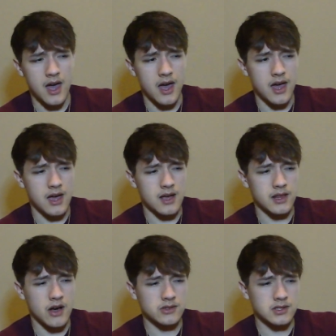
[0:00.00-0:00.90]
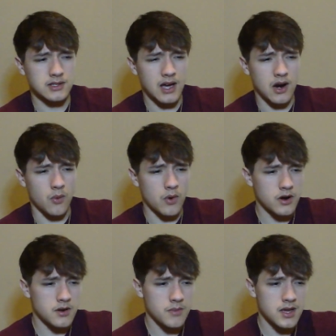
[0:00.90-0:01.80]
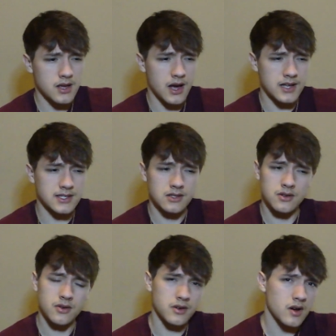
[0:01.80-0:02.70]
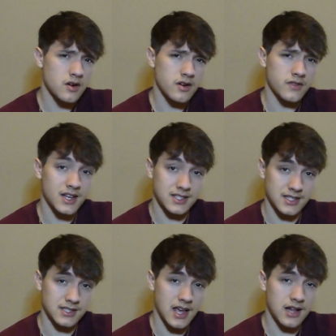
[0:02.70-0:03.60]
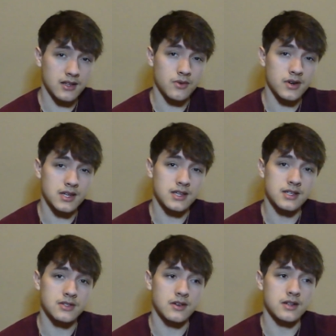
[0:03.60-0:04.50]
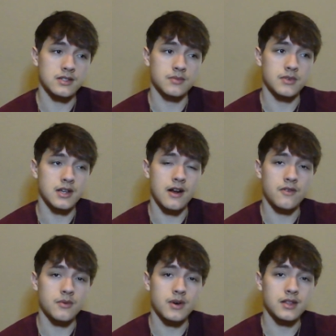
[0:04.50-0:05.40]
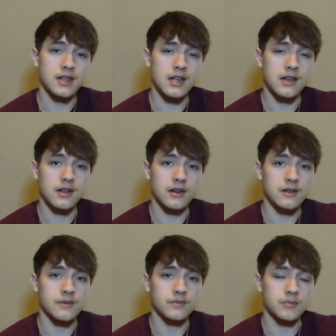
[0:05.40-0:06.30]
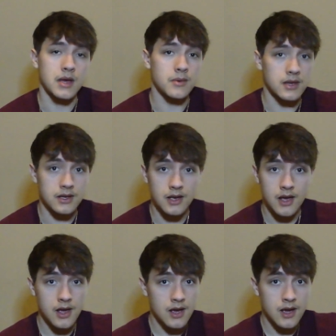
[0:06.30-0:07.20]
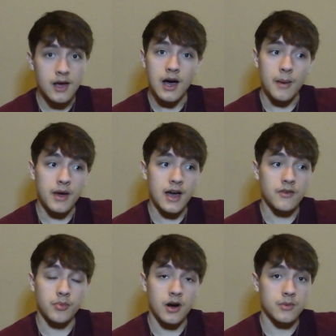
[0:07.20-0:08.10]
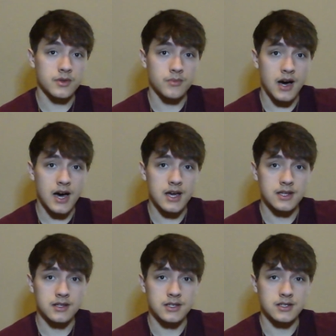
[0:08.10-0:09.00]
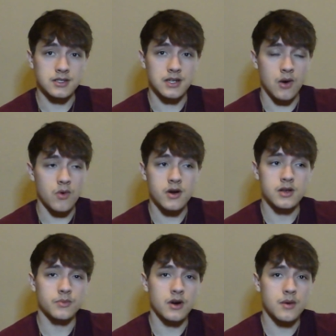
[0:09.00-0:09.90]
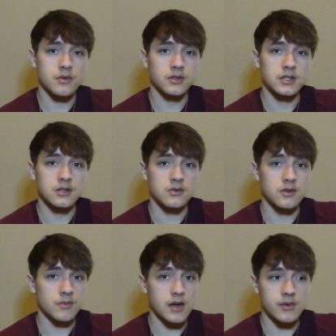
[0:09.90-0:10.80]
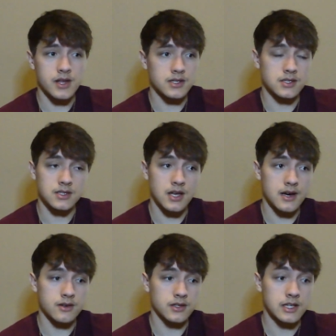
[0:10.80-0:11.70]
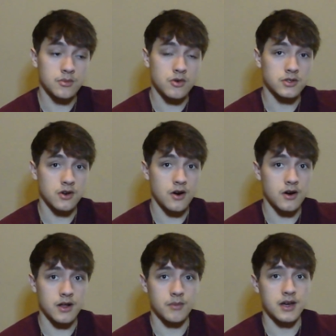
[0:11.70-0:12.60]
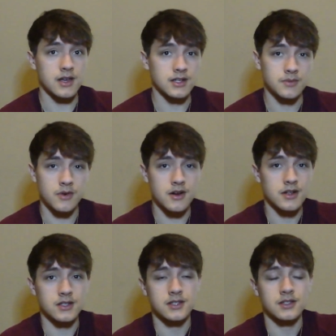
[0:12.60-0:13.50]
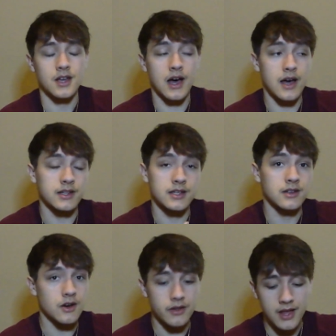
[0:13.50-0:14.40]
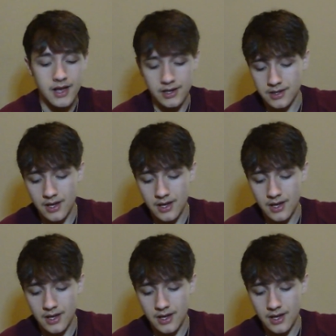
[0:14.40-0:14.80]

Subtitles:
And that was kind of weird to me. I still don't know if that's exactly what it is, so I'll just be careful about that. Maybe I may have a problem with mine, it's just not working properly, or maybe that's just how keyboards are in my inexperience. I didn't know that.